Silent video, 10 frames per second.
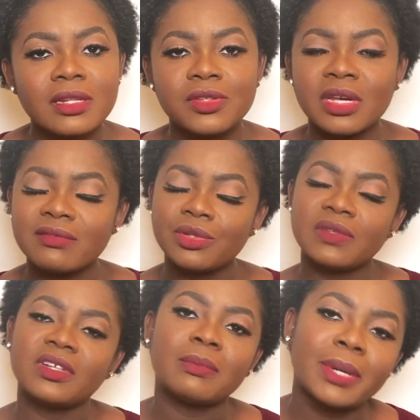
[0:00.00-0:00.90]
it, you have to do
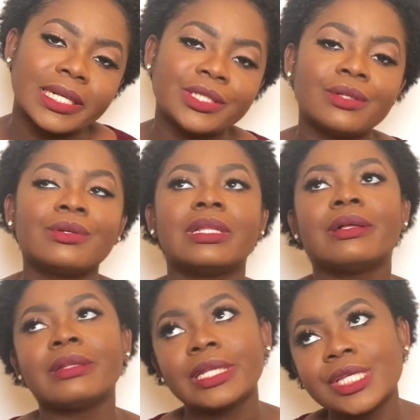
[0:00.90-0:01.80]
it for the passion, or
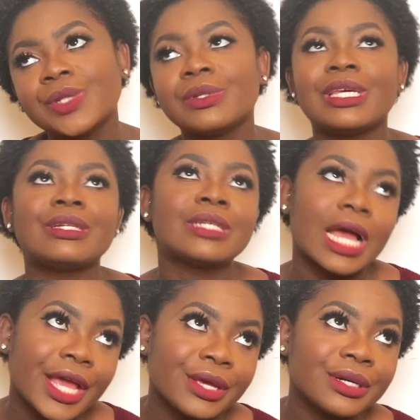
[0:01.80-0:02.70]
unless you get
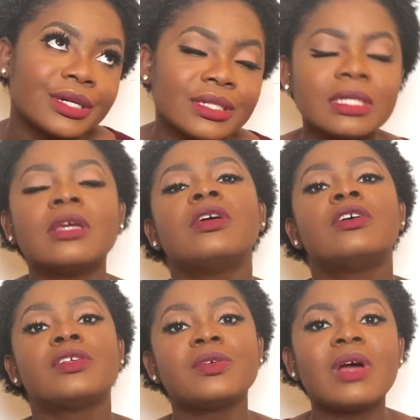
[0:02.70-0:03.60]
tired.
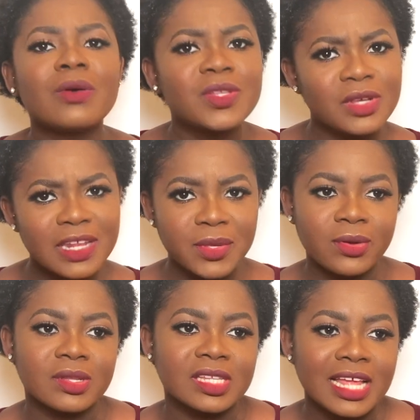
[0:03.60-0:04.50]
So I was doing it
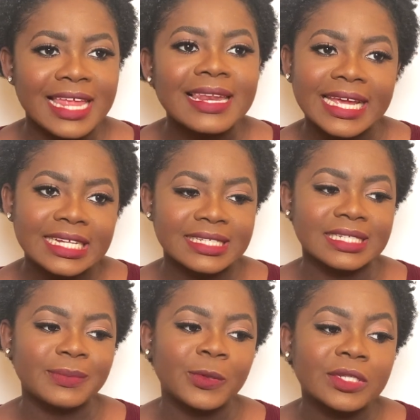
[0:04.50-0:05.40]
because I liked
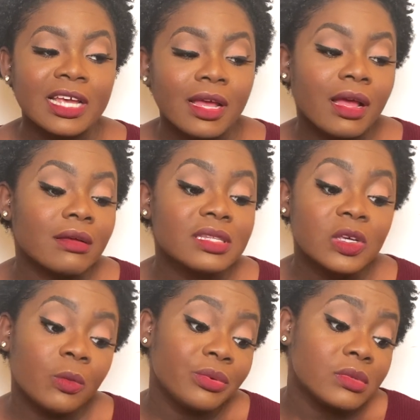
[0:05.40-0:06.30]
it, but I was
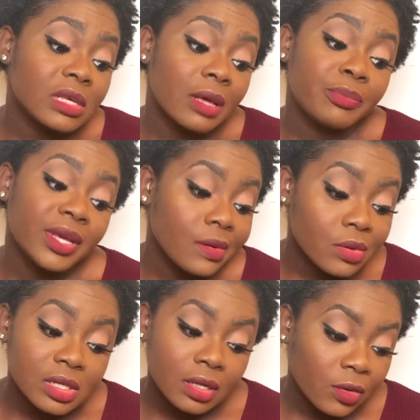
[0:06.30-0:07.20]
still hoping to get paid
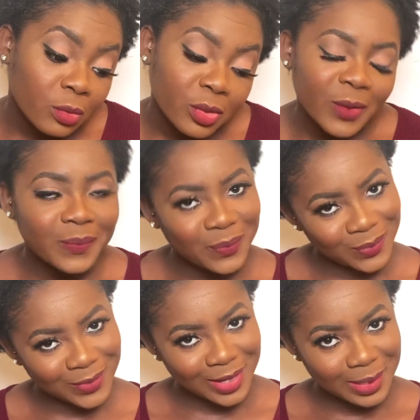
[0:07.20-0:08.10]
one day, but
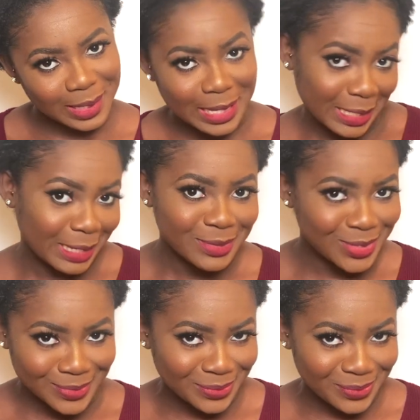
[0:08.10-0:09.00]
it came
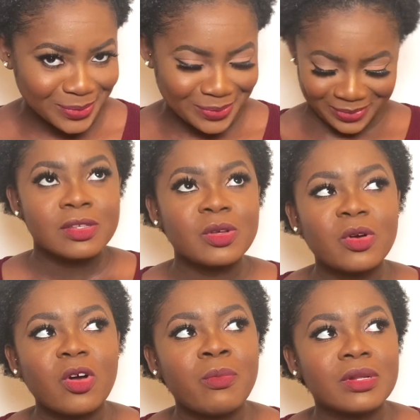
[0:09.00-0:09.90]
soon.
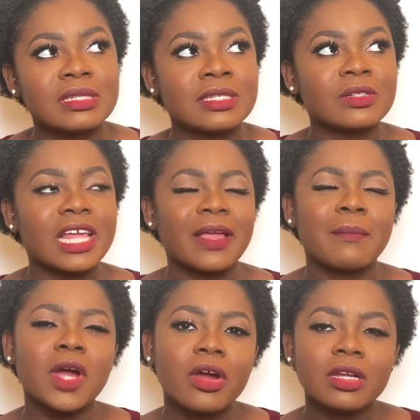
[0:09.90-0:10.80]
So up until like
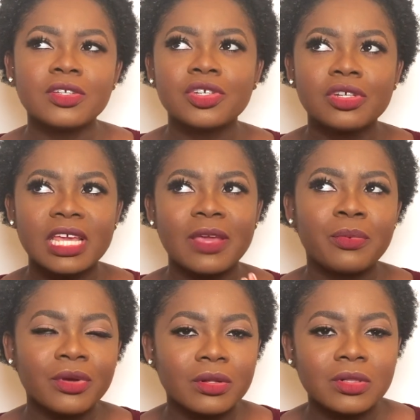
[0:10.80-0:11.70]
March,
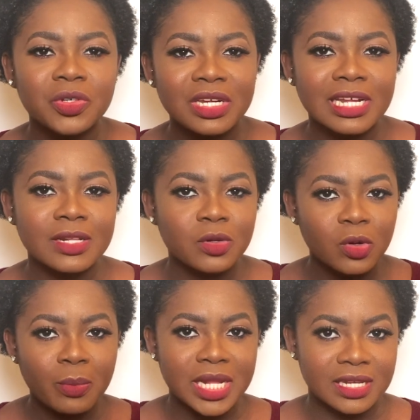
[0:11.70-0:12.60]
April, during that
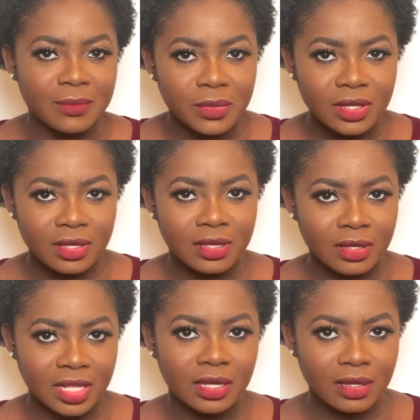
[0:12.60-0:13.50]
whole
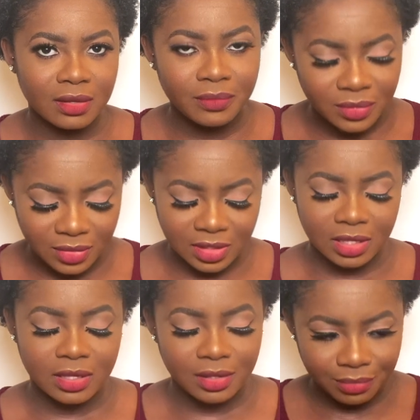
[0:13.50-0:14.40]
pandemic, like
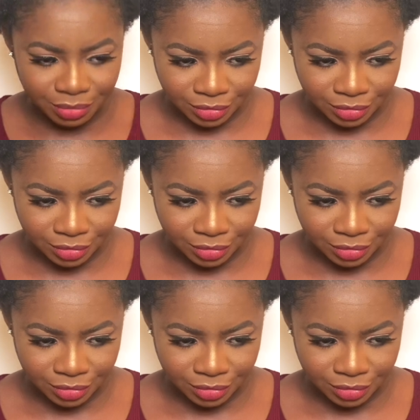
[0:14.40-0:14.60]
the